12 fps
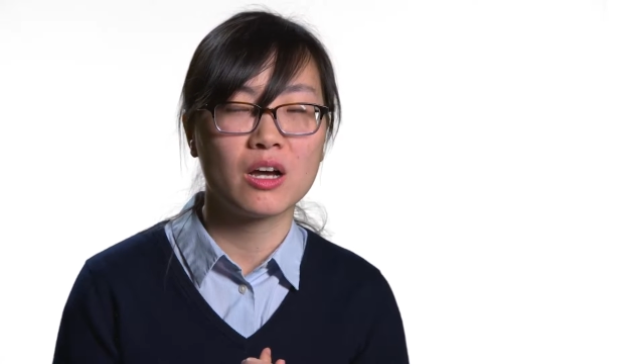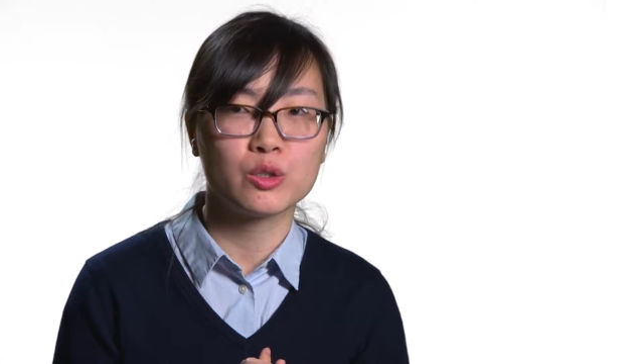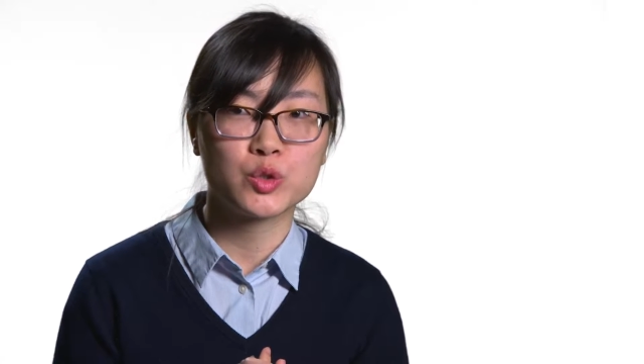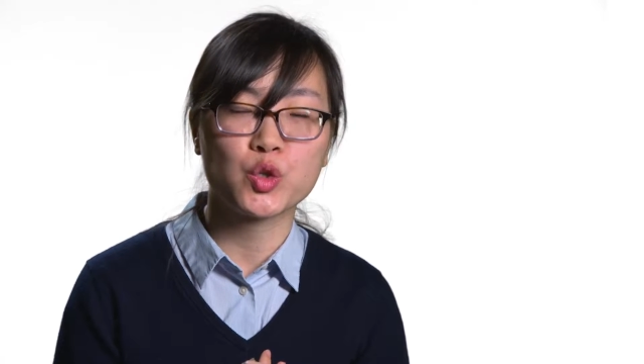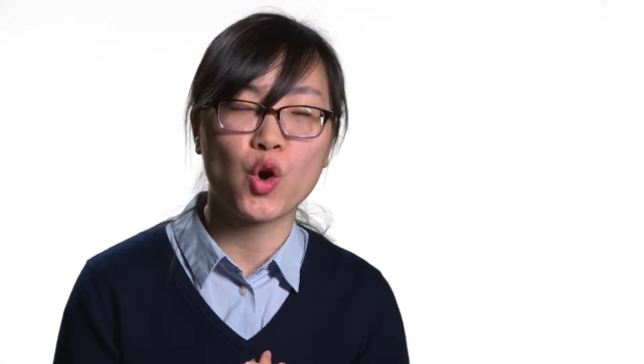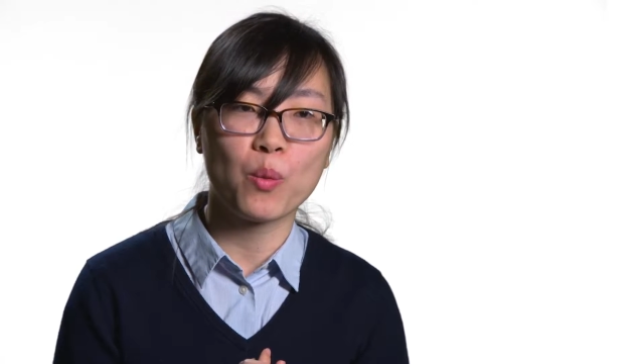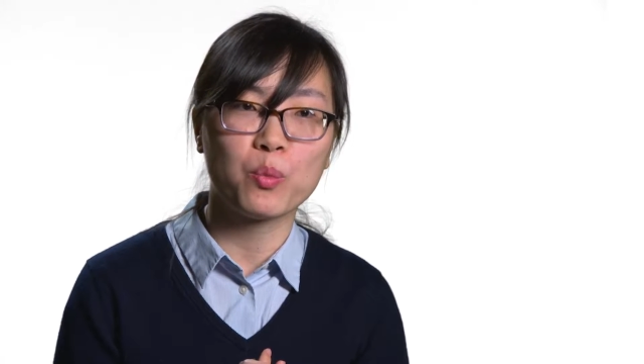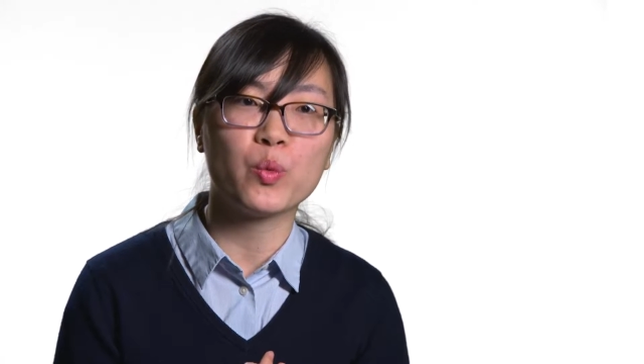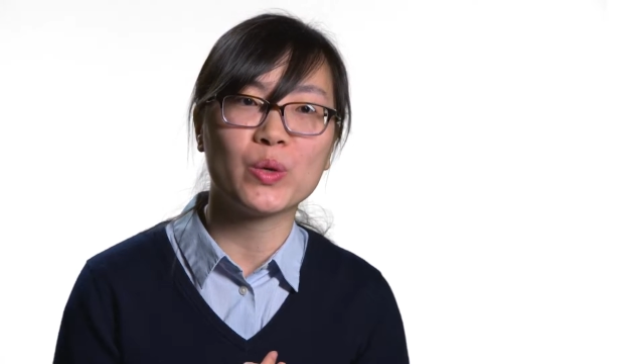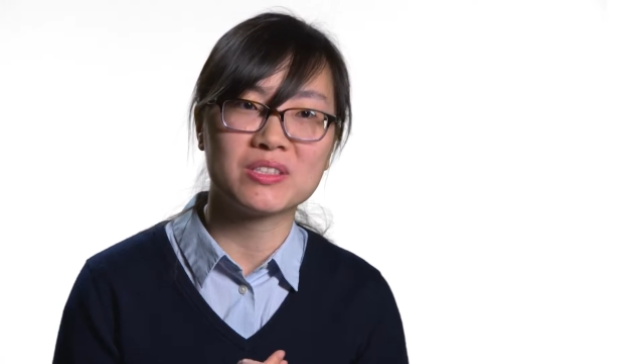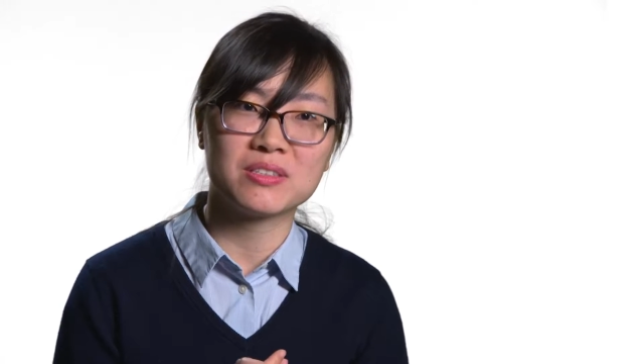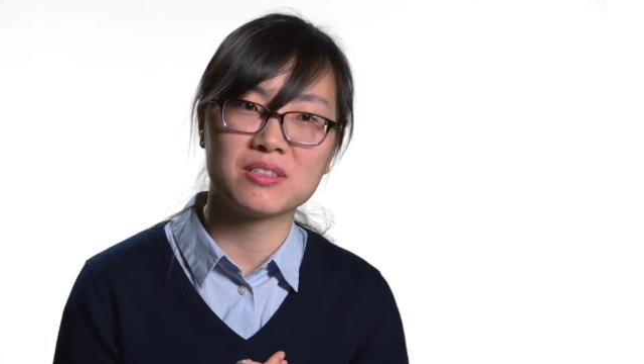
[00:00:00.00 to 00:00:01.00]
job
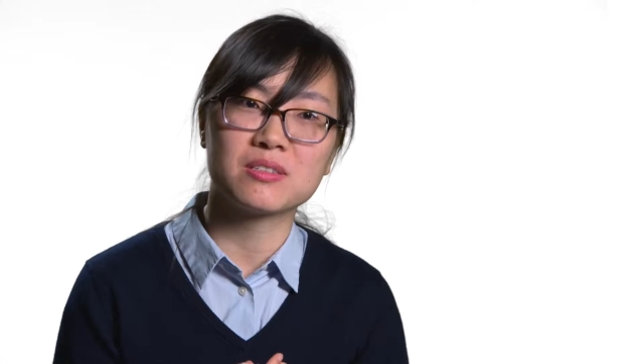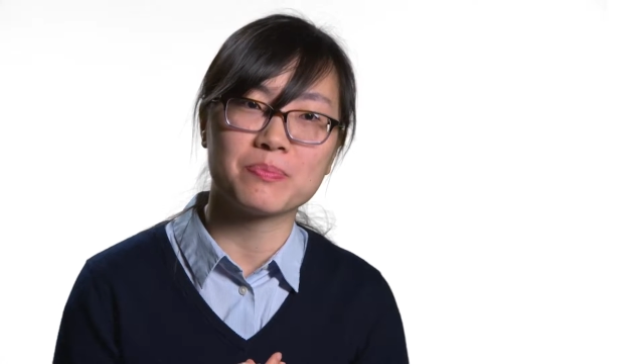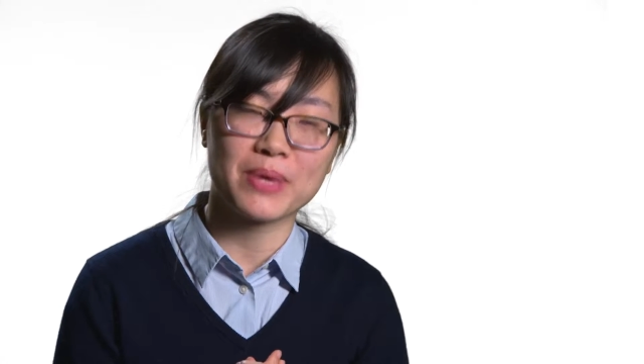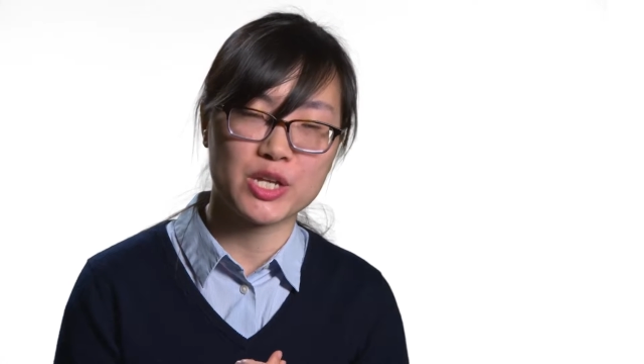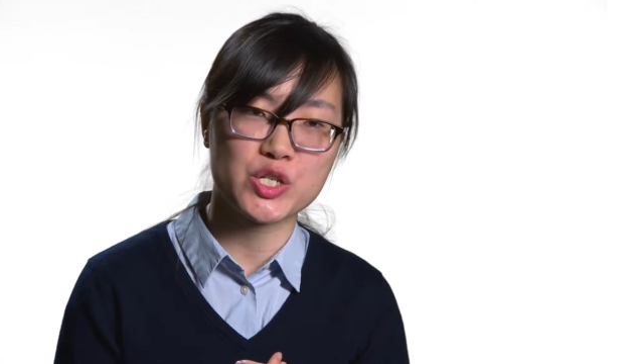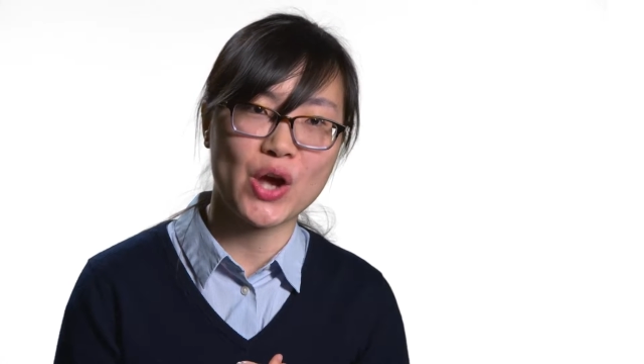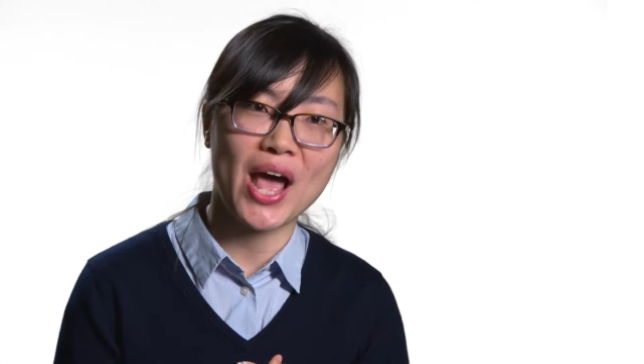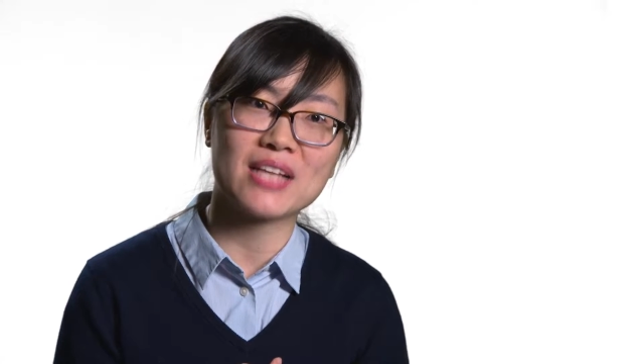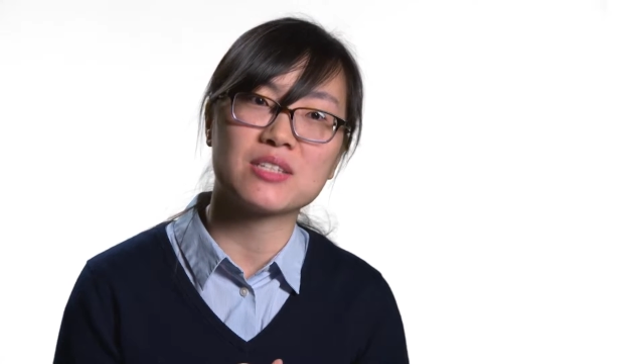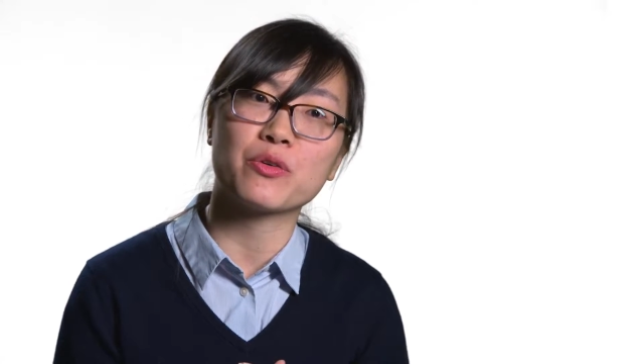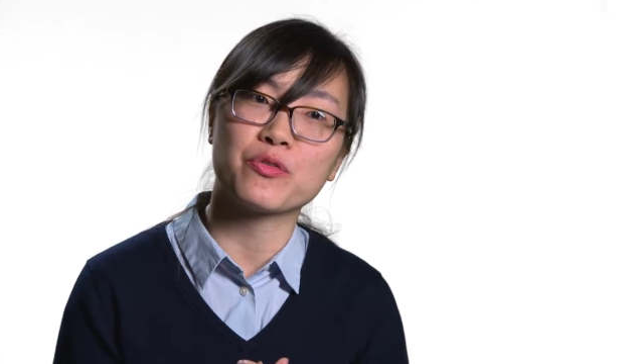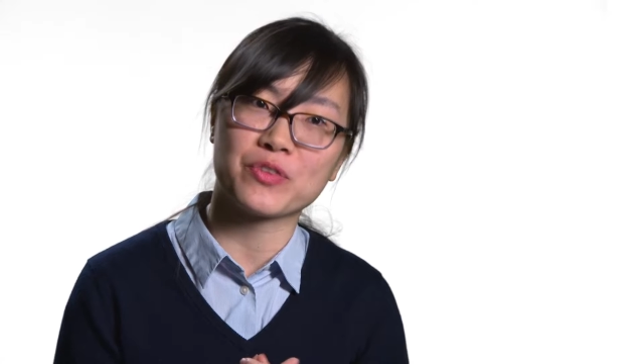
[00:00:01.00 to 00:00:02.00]
with this major as
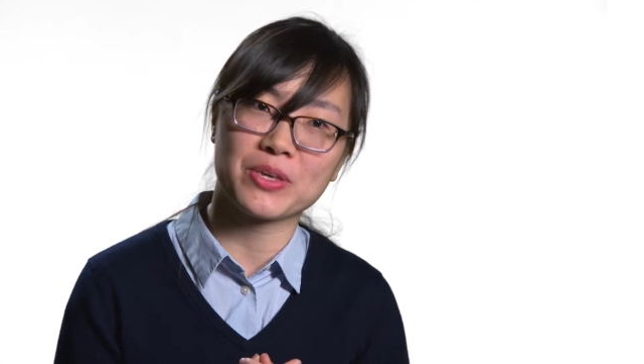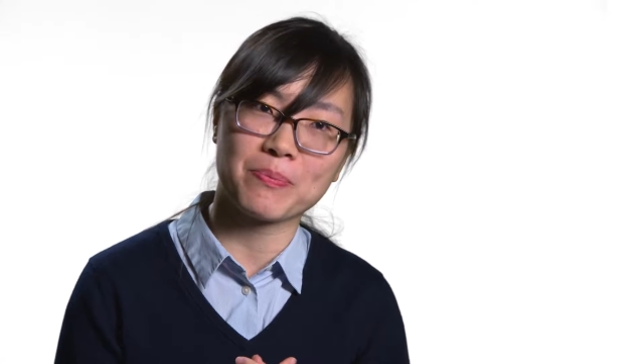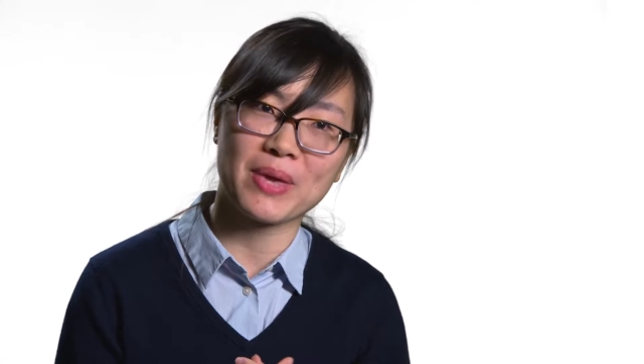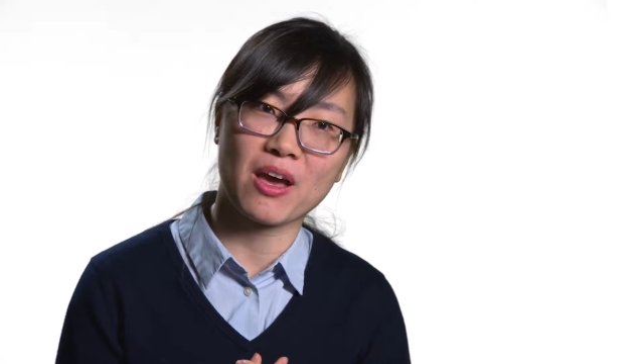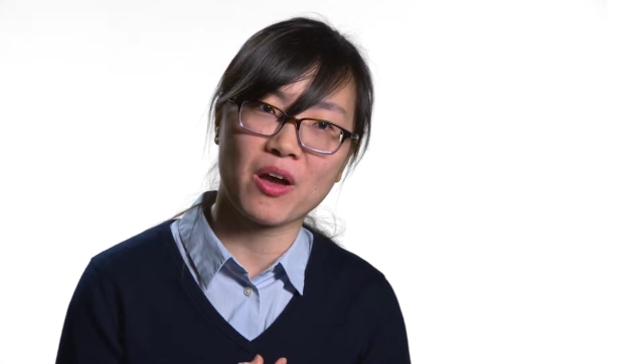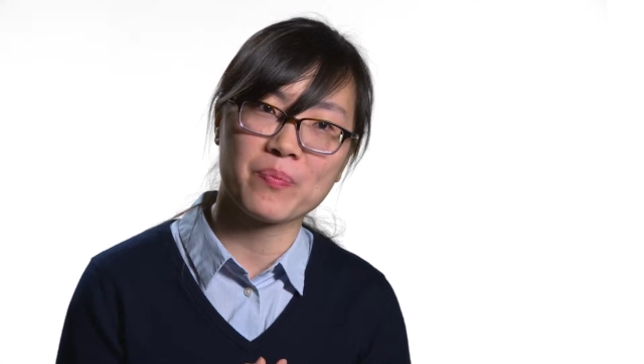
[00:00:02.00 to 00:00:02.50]
a female,